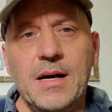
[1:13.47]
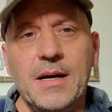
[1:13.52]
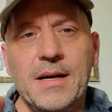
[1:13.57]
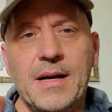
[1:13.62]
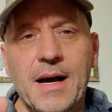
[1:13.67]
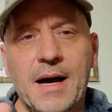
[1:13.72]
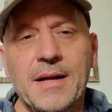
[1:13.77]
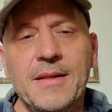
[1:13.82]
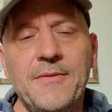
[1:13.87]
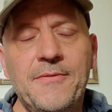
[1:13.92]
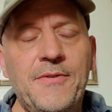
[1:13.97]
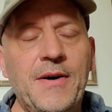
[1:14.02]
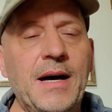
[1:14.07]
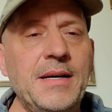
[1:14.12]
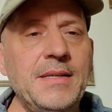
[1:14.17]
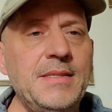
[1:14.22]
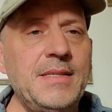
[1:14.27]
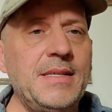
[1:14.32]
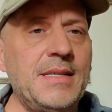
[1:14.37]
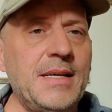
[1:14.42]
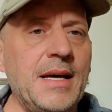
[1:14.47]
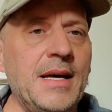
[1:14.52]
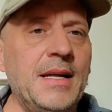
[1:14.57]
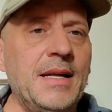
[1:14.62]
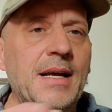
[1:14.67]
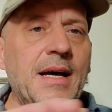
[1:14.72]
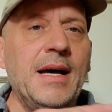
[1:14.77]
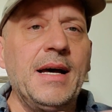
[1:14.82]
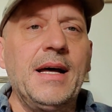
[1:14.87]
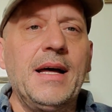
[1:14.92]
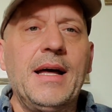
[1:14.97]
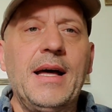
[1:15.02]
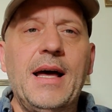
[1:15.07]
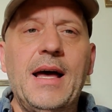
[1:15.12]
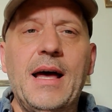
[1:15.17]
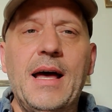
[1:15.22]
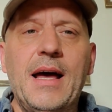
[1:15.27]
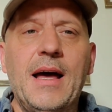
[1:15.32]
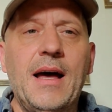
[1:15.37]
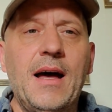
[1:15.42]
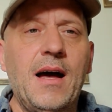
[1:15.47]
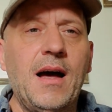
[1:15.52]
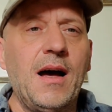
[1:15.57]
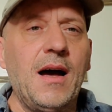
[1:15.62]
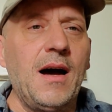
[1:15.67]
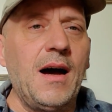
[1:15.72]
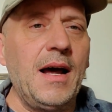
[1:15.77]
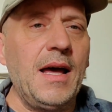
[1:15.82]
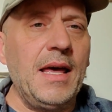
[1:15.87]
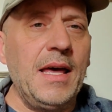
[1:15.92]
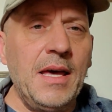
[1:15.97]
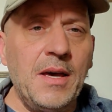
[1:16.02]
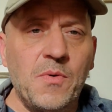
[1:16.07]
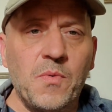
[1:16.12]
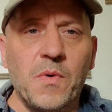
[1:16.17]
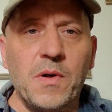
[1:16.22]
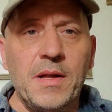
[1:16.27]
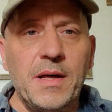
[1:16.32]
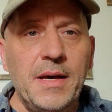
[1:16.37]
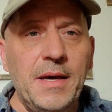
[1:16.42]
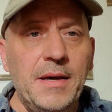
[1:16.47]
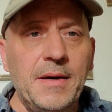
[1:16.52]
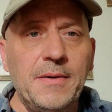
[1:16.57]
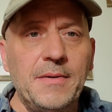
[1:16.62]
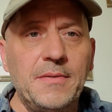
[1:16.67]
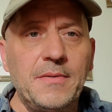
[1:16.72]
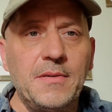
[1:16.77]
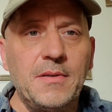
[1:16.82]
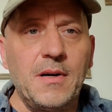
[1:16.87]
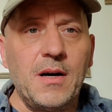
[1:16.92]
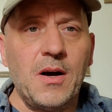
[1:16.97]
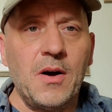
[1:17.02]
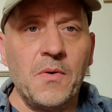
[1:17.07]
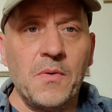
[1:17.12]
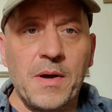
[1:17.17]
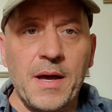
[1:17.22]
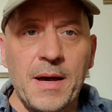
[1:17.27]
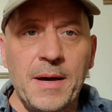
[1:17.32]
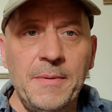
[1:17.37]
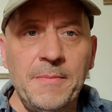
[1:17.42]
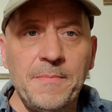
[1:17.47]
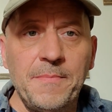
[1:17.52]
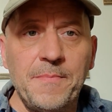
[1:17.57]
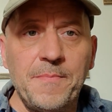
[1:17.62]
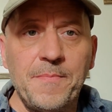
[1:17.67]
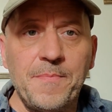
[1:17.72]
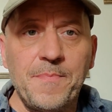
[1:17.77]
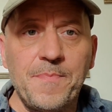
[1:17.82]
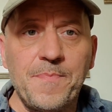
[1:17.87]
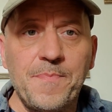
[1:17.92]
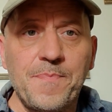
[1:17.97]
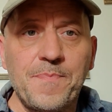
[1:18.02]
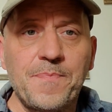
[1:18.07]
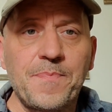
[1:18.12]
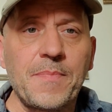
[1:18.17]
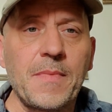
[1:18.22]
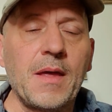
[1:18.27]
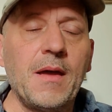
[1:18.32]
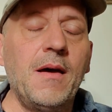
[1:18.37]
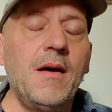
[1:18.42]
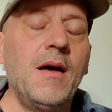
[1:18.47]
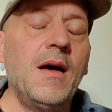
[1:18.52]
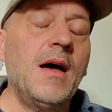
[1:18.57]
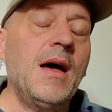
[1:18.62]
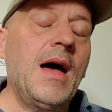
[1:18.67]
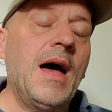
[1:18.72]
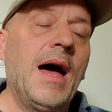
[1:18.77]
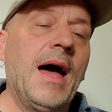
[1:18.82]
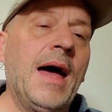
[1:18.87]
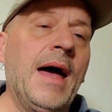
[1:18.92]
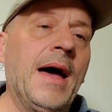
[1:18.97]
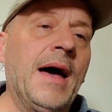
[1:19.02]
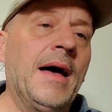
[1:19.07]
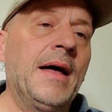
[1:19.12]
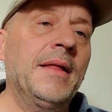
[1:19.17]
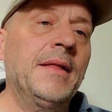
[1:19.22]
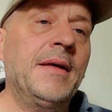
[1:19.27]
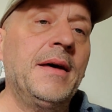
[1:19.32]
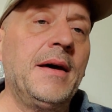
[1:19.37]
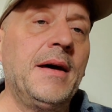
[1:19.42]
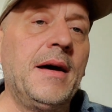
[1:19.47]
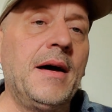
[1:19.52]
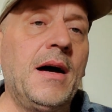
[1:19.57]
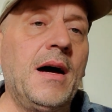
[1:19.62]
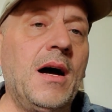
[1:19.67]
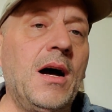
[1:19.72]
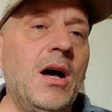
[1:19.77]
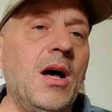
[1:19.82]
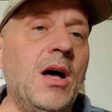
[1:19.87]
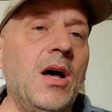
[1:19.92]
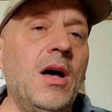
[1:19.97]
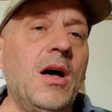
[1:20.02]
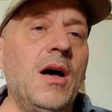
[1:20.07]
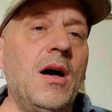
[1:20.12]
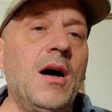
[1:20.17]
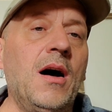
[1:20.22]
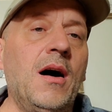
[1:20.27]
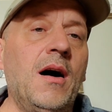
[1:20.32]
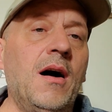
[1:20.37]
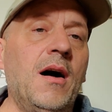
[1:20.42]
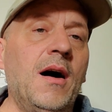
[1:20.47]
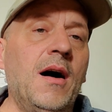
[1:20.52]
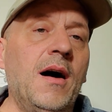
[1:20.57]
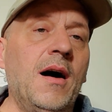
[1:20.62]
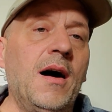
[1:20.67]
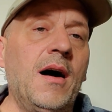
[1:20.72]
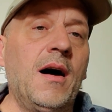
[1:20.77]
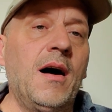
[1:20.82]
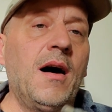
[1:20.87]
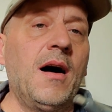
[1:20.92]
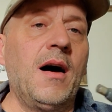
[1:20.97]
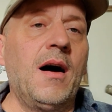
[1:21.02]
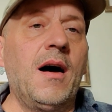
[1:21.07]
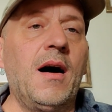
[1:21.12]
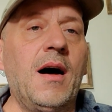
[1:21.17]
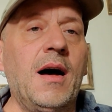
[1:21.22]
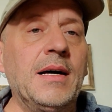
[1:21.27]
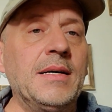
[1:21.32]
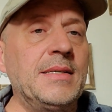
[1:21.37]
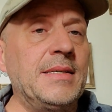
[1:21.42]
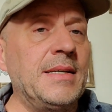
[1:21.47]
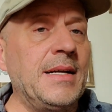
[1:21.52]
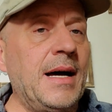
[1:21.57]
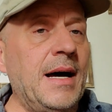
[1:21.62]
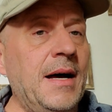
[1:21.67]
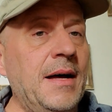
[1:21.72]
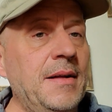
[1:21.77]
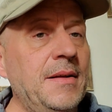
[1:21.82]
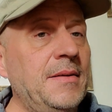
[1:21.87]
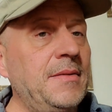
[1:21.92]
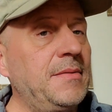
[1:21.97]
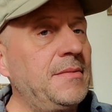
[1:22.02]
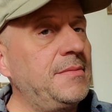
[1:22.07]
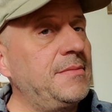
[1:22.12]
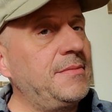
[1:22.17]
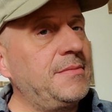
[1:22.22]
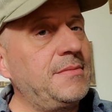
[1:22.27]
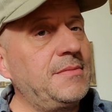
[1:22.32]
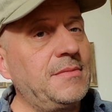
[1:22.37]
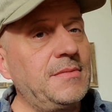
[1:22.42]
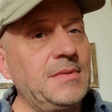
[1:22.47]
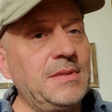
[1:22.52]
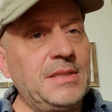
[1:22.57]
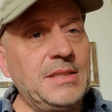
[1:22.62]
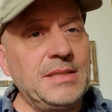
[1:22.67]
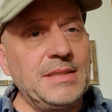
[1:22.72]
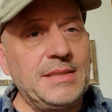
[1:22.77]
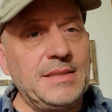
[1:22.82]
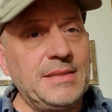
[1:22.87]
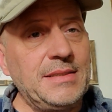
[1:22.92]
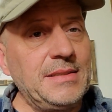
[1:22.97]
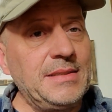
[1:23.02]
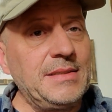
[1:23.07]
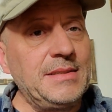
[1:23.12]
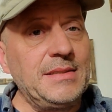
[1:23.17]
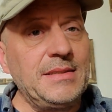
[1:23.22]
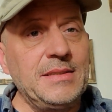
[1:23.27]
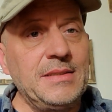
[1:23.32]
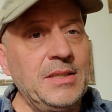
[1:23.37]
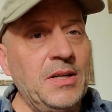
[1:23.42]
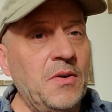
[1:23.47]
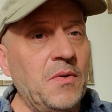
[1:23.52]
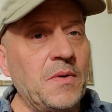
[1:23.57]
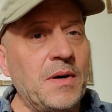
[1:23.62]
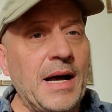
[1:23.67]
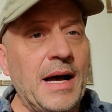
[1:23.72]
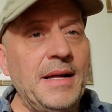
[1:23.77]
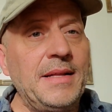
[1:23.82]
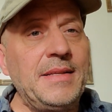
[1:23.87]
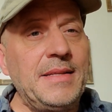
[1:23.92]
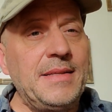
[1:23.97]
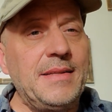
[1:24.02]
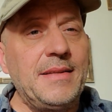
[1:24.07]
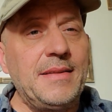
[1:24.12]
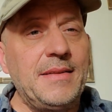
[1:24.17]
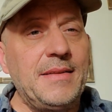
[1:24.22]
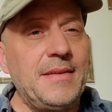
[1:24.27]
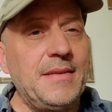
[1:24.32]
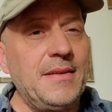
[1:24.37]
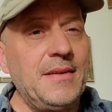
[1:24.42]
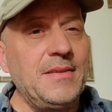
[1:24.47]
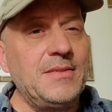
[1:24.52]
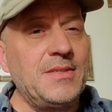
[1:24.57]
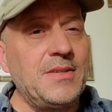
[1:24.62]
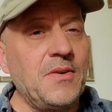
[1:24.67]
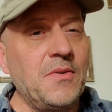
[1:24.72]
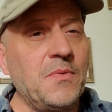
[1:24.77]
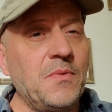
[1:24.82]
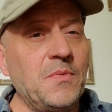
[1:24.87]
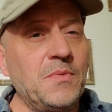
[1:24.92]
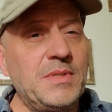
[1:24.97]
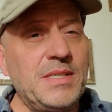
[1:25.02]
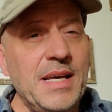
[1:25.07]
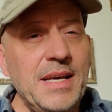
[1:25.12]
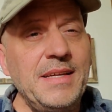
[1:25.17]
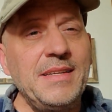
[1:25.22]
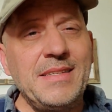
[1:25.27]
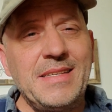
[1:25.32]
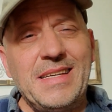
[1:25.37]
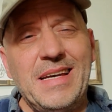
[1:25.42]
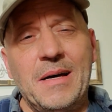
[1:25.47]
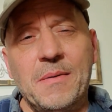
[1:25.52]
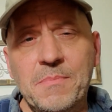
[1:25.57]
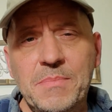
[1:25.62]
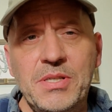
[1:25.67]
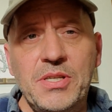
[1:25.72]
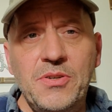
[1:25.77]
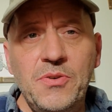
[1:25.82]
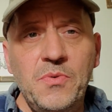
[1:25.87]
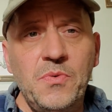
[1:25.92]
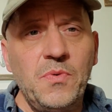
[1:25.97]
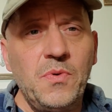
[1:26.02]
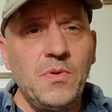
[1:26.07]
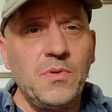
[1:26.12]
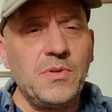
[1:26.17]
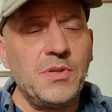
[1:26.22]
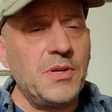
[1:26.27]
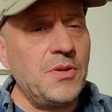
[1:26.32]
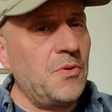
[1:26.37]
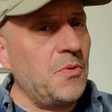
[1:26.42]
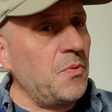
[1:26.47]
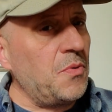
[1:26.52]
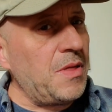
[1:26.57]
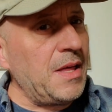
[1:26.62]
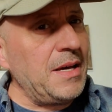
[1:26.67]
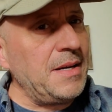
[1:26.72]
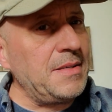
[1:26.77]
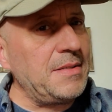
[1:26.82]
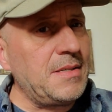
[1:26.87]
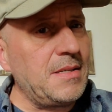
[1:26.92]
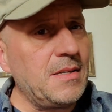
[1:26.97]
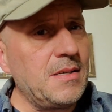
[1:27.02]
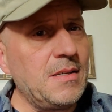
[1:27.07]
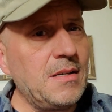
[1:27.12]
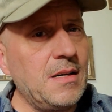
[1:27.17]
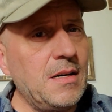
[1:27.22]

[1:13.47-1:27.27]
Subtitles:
God defines sin equally, okay? And it's not just, God. So Satan tempts you to do things,